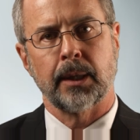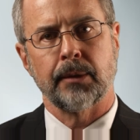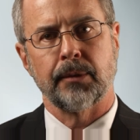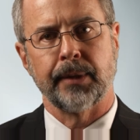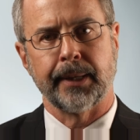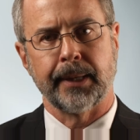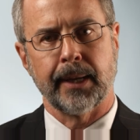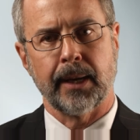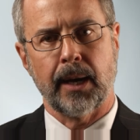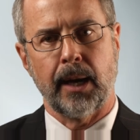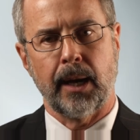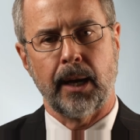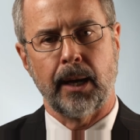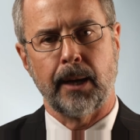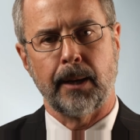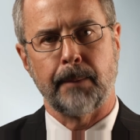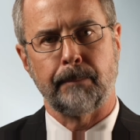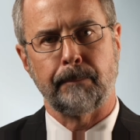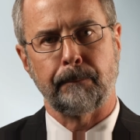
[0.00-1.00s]
the
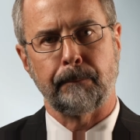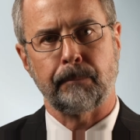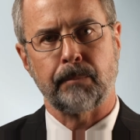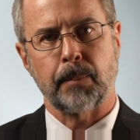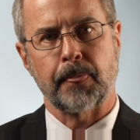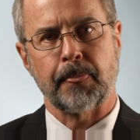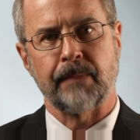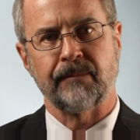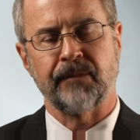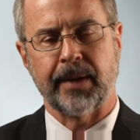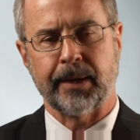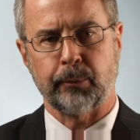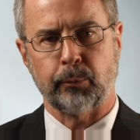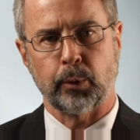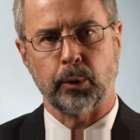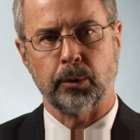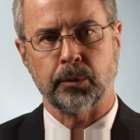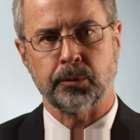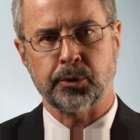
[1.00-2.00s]

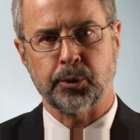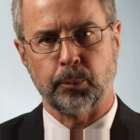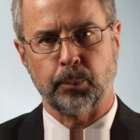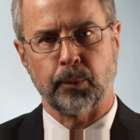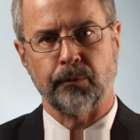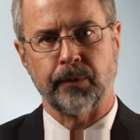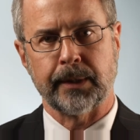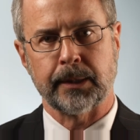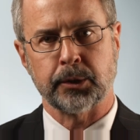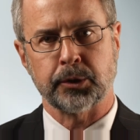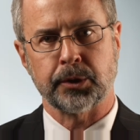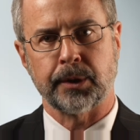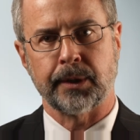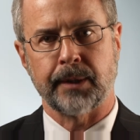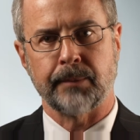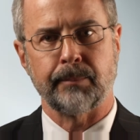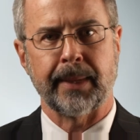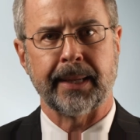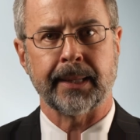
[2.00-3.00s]
federal supervision
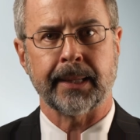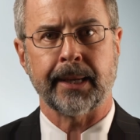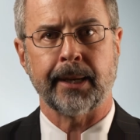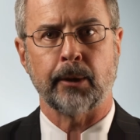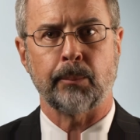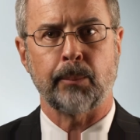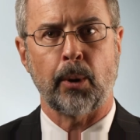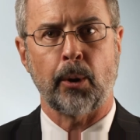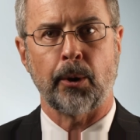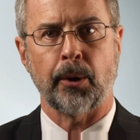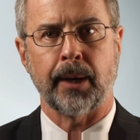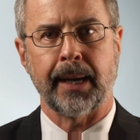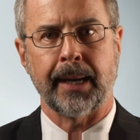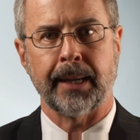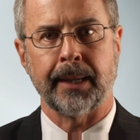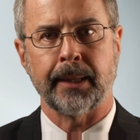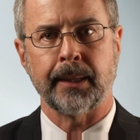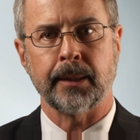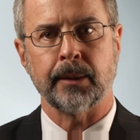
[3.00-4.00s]
of Medicare Part
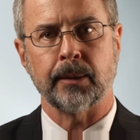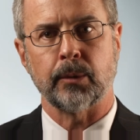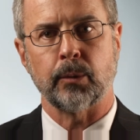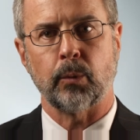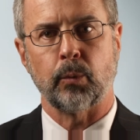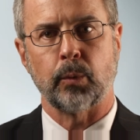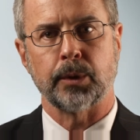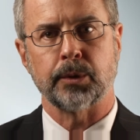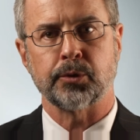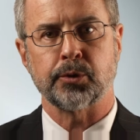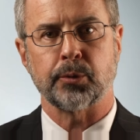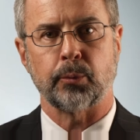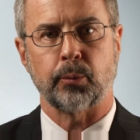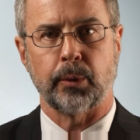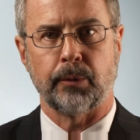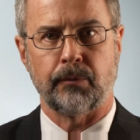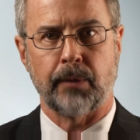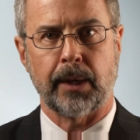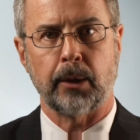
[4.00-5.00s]
A was
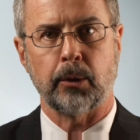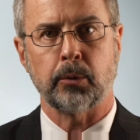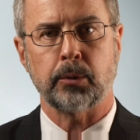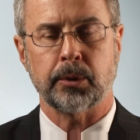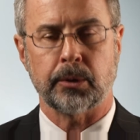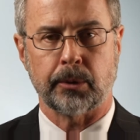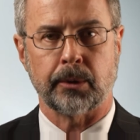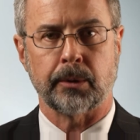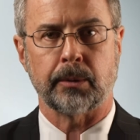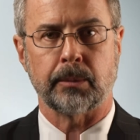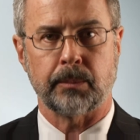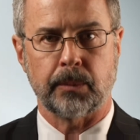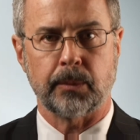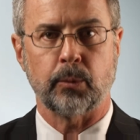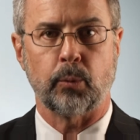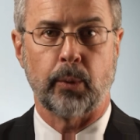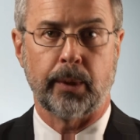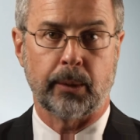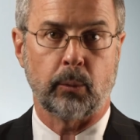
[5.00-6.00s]
revoked or
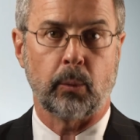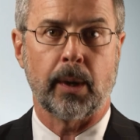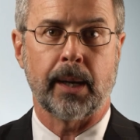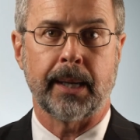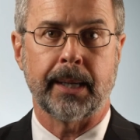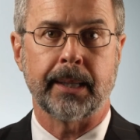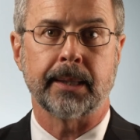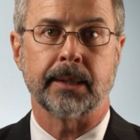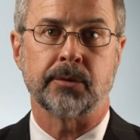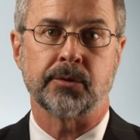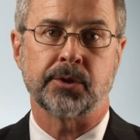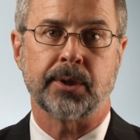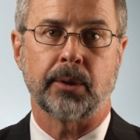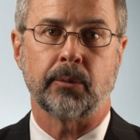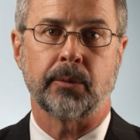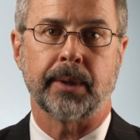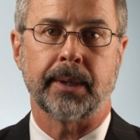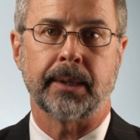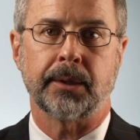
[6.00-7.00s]
went away, and
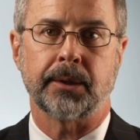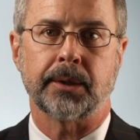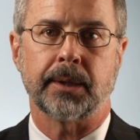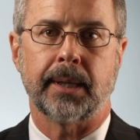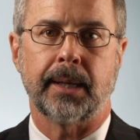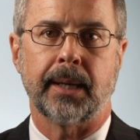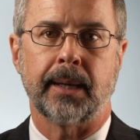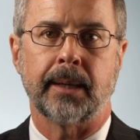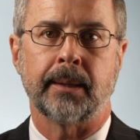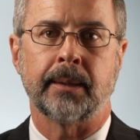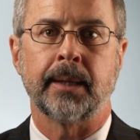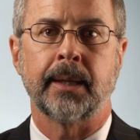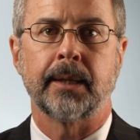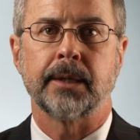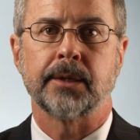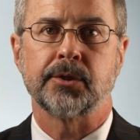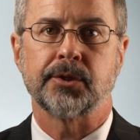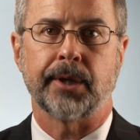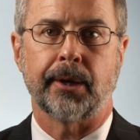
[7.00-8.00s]
so that
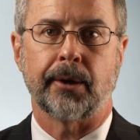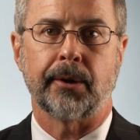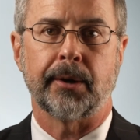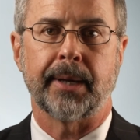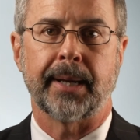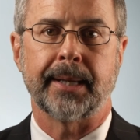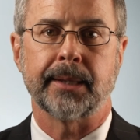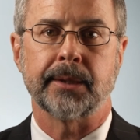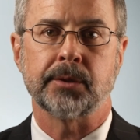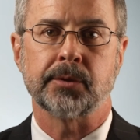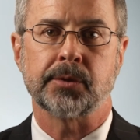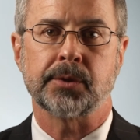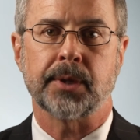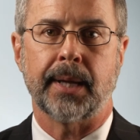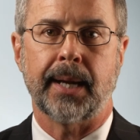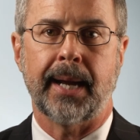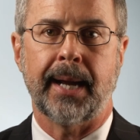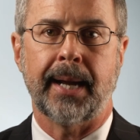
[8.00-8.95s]
CRNAs